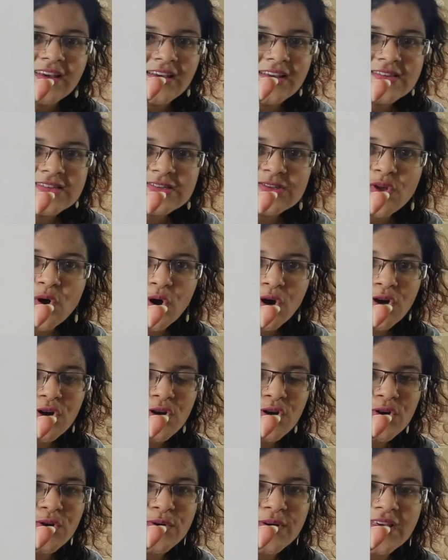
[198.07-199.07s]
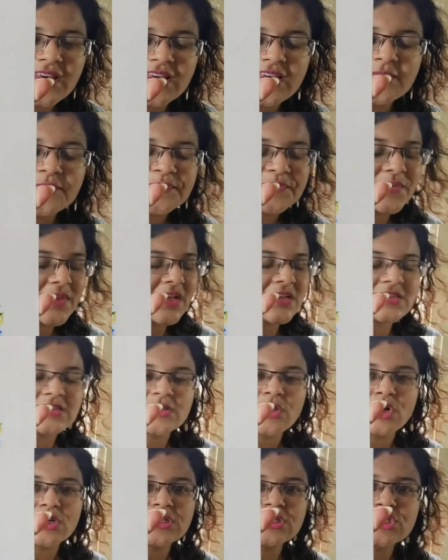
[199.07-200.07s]
it's not looking it's
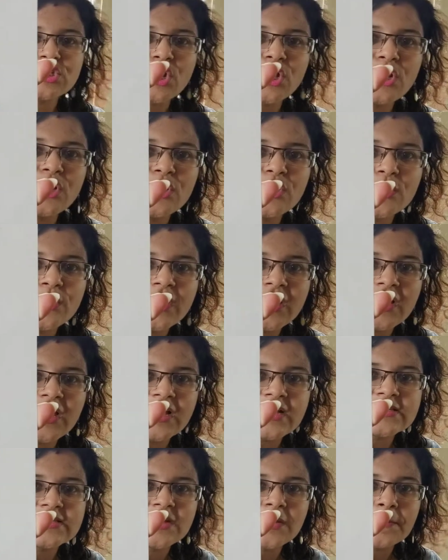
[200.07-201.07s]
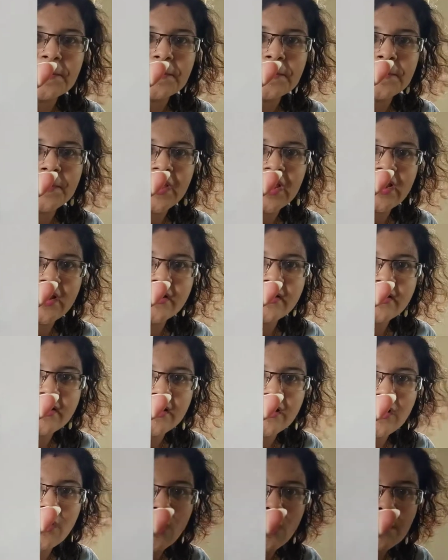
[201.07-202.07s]
not at all looking as a
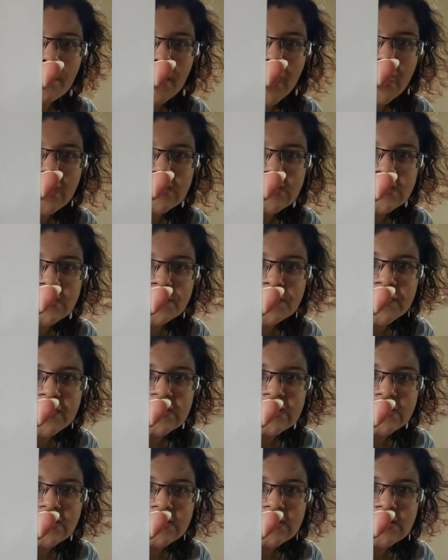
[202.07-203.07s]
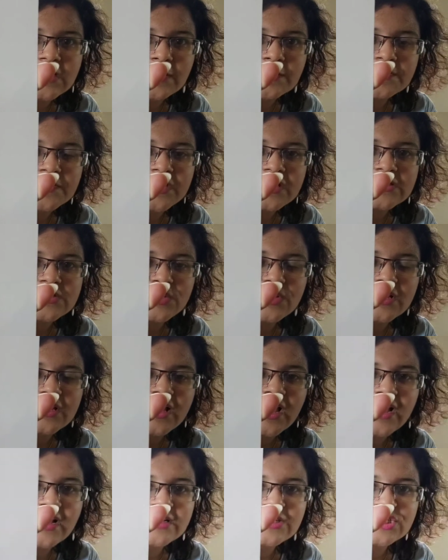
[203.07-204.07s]
painting or masterpiece or something it's looking
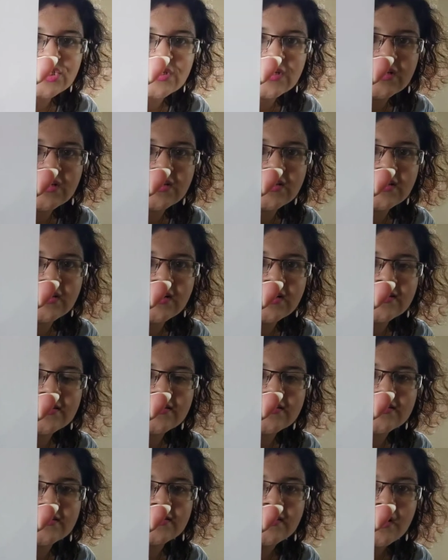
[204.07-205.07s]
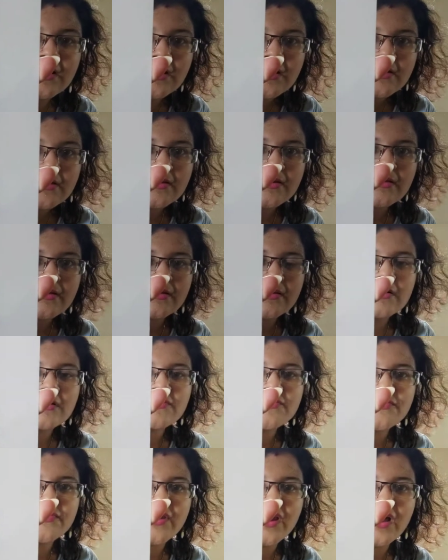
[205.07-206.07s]
actually like a
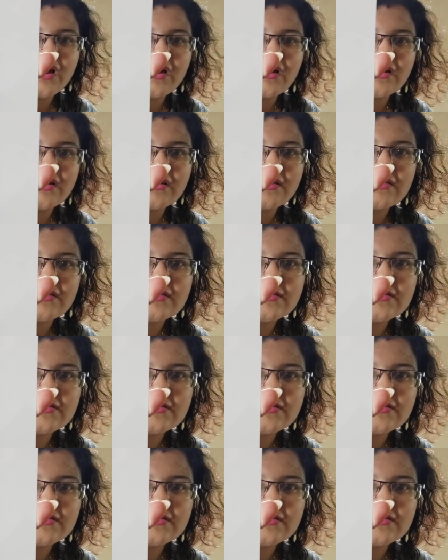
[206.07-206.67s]
real flower